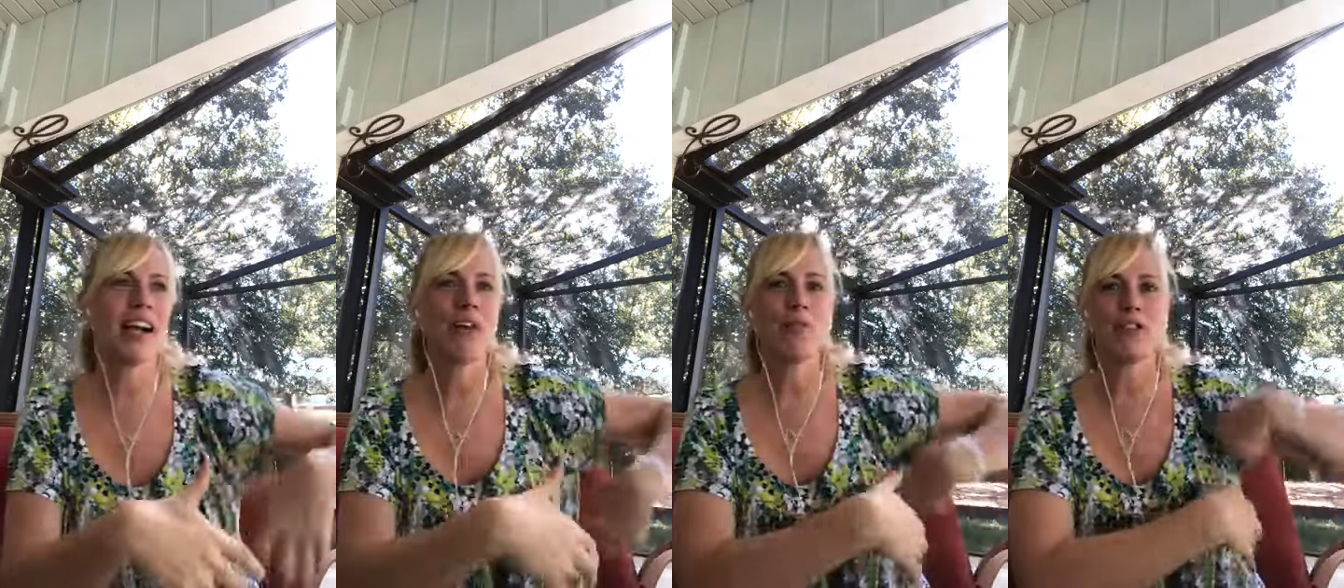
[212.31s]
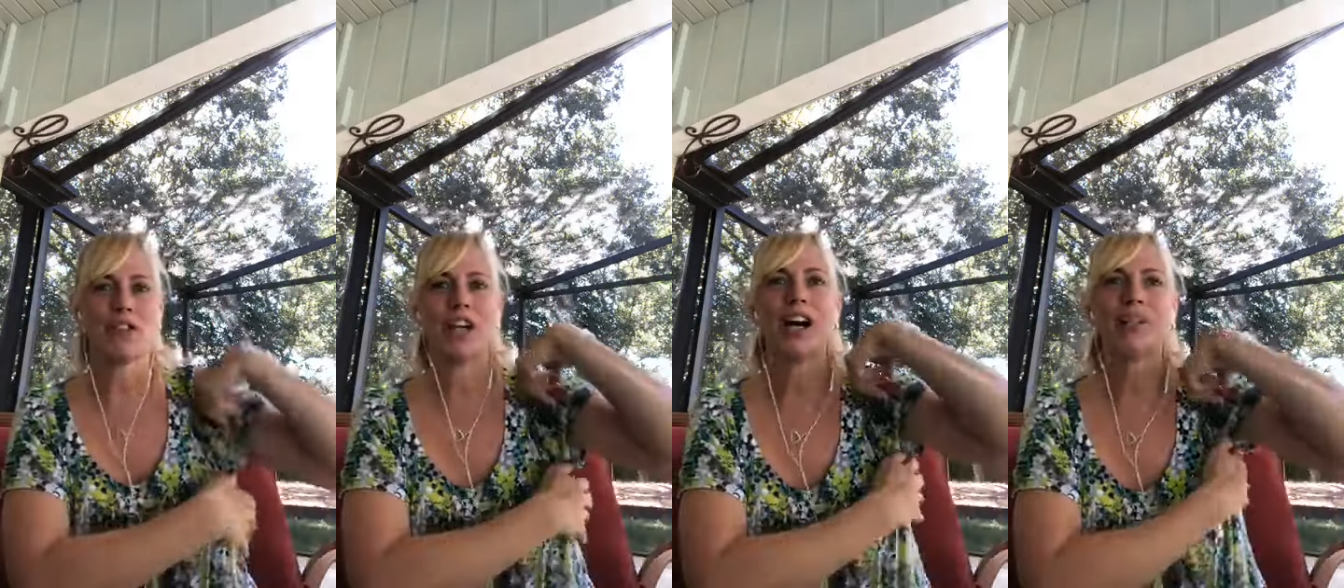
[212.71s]
and it was
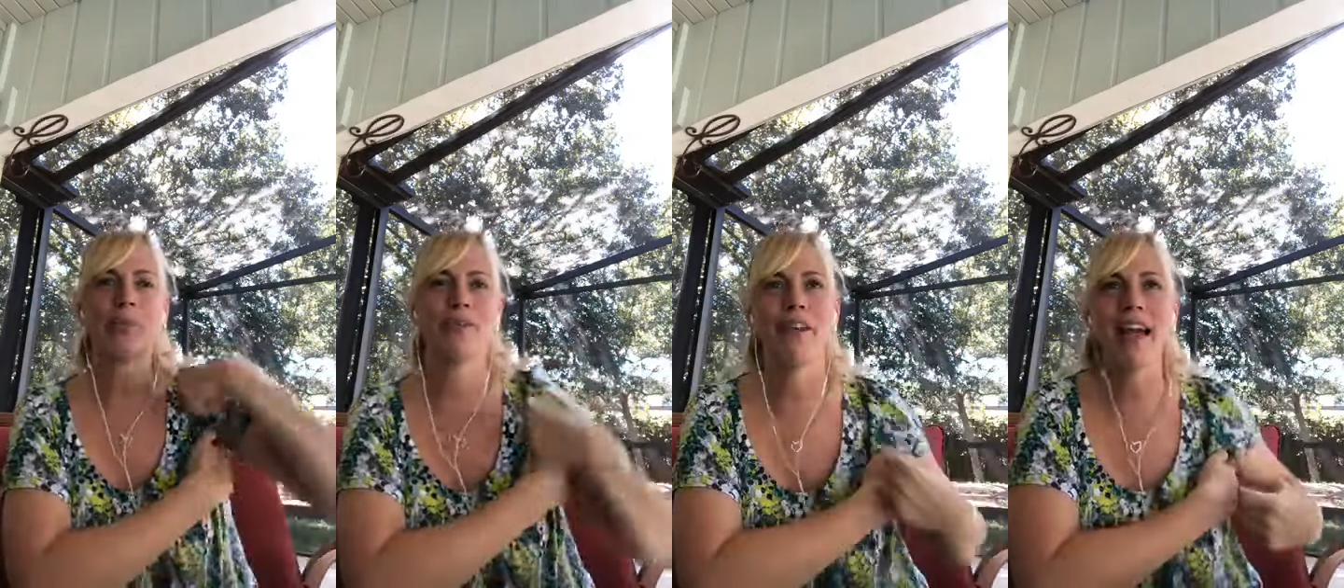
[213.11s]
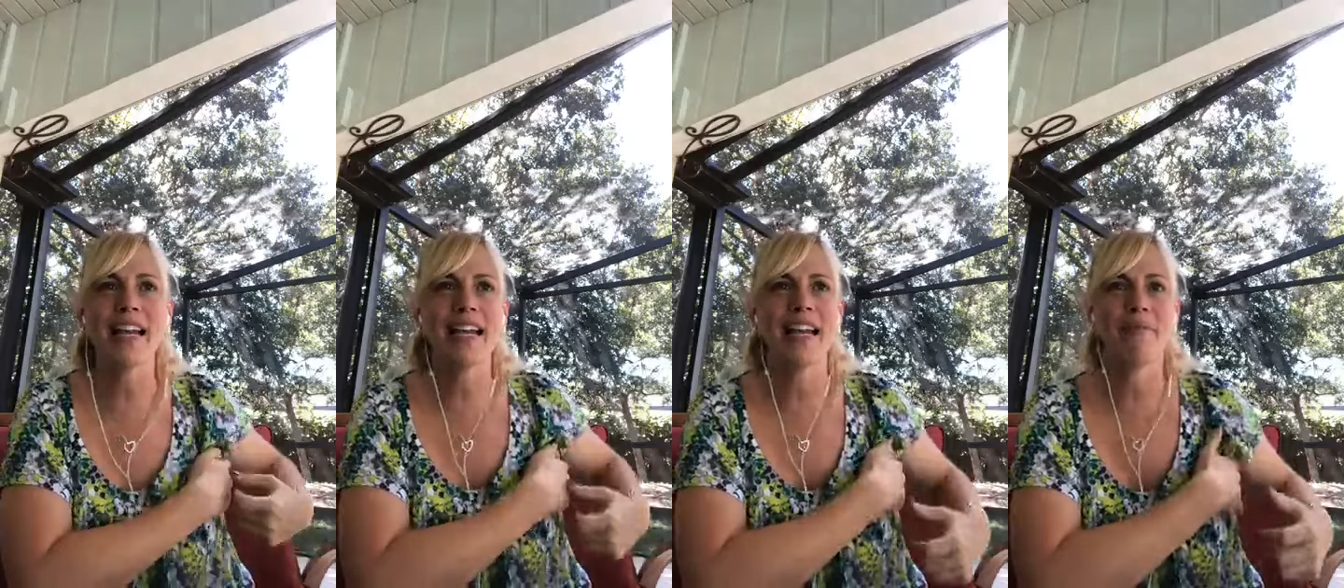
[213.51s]
just
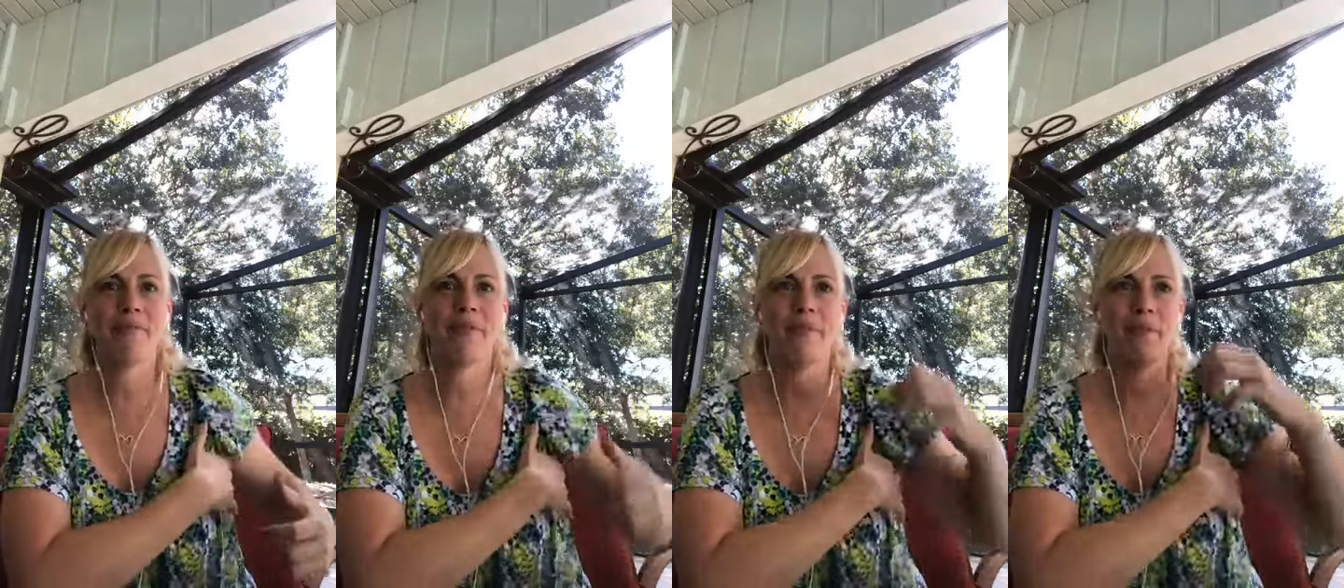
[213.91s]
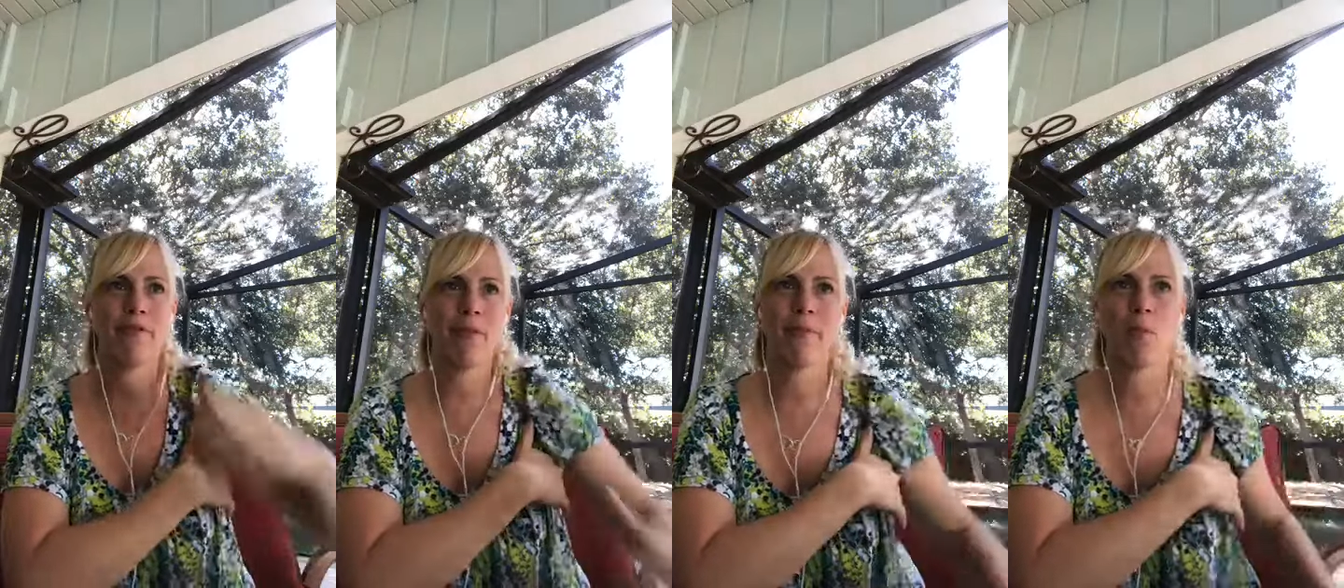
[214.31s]
preventing him
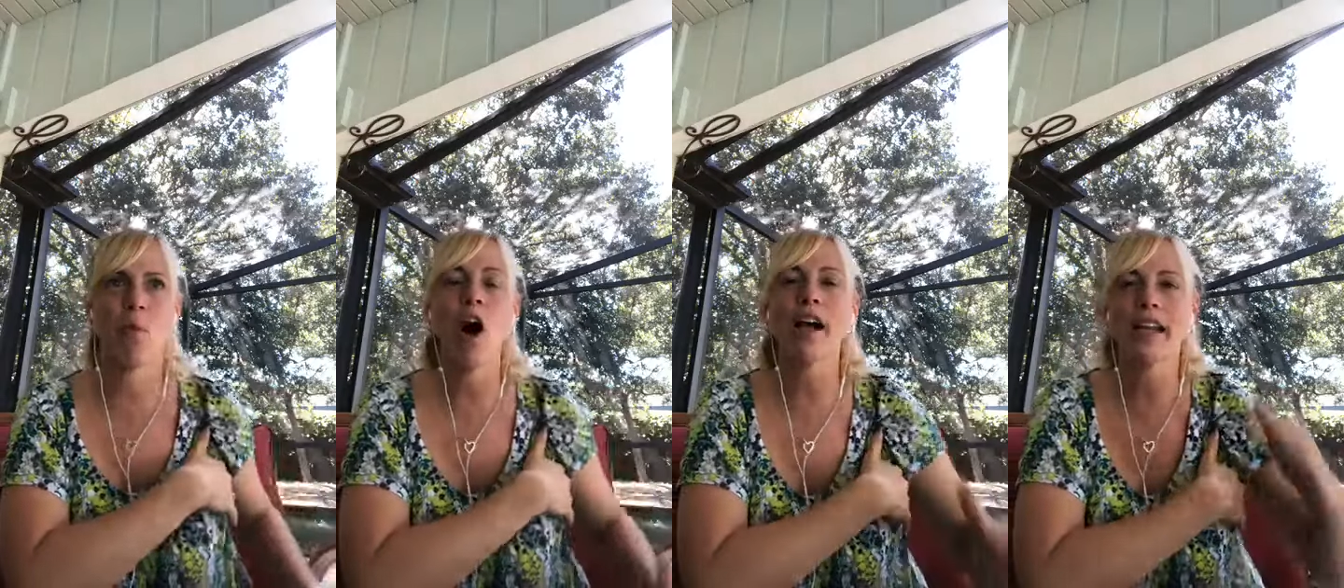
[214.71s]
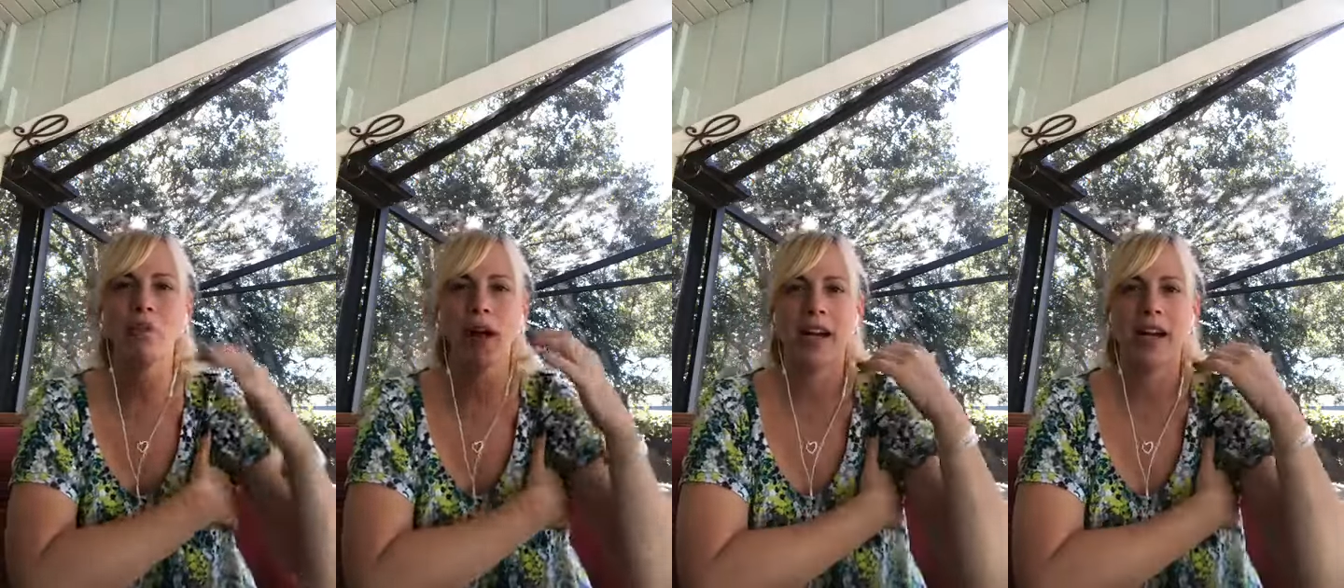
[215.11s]
from walking well,